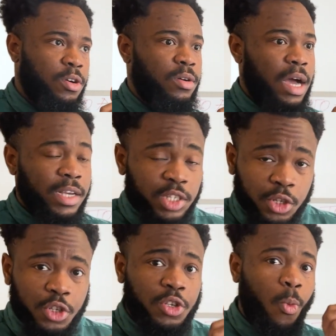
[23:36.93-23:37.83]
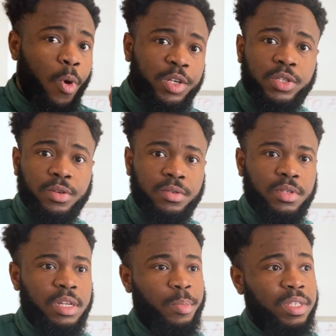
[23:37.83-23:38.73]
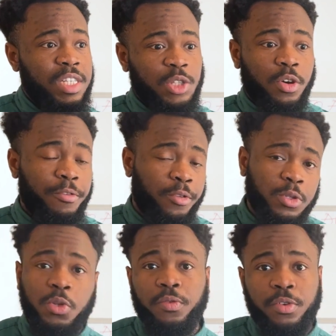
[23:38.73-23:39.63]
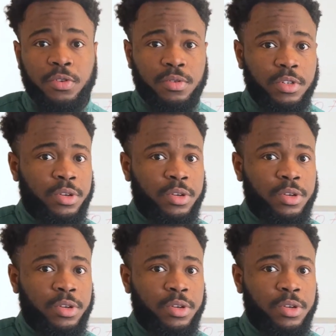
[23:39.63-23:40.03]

asking you some questions. The person is not in front of you.